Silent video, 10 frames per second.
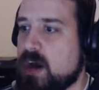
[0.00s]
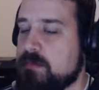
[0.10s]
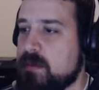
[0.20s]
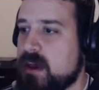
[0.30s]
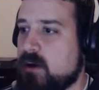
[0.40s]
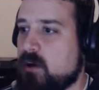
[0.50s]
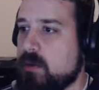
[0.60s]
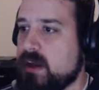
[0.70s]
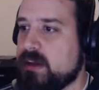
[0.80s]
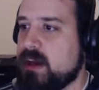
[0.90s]
maybe I. Oh
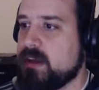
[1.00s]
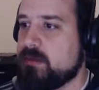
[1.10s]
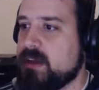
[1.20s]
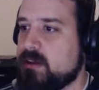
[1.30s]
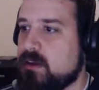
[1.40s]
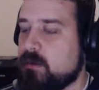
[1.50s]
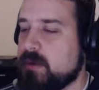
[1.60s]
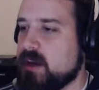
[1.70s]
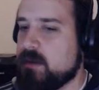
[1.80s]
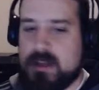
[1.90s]
my god, am I? Oh my
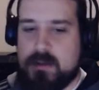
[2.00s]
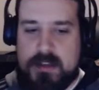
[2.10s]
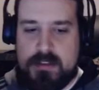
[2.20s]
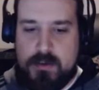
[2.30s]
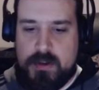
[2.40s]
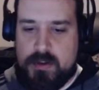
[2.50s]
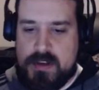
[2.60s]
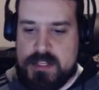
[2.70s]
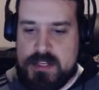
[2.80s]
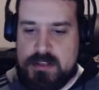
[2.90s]
god, am I? Am I going
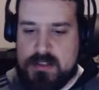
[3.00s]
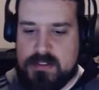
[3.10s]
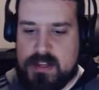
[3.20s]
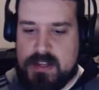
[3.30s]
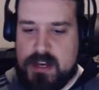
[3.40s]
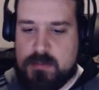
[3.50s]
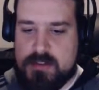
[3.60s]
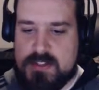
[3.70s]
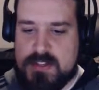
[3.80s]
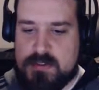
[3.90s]
crazy? Is that not what
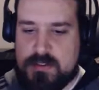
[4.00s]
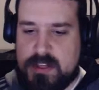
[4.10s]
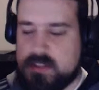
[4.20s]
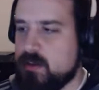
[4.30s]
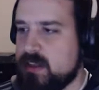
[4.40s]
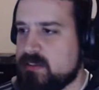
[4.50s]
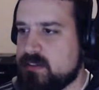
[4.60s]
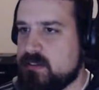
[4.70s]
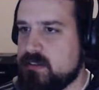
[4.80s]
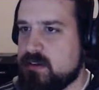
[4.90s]
C's look like? No, that.
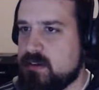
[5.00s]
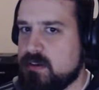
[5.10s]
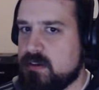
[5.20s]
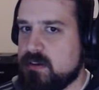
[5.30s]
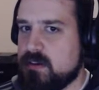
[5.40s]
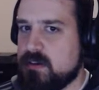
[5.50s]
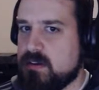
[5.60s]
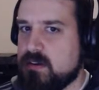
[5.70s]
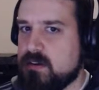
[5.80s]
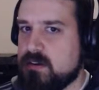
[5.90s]

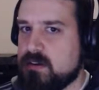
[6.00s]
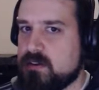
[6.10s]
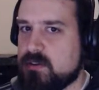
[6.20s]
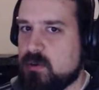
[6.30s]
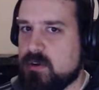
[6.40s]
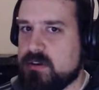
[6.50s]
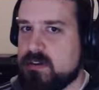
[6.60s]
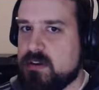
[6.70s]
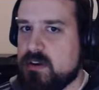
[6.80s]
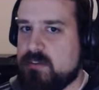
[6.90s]
Good lord,
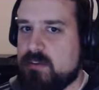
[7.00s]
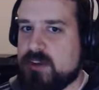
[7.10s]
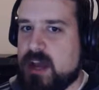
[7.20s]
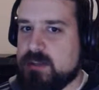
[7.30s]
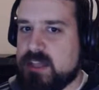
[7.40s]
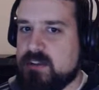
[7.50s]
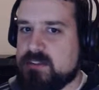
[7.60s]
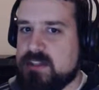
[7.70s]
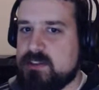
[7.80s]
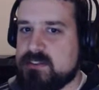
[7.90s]
have I forgotten what the hell a
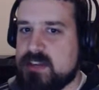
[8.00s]
C looks like?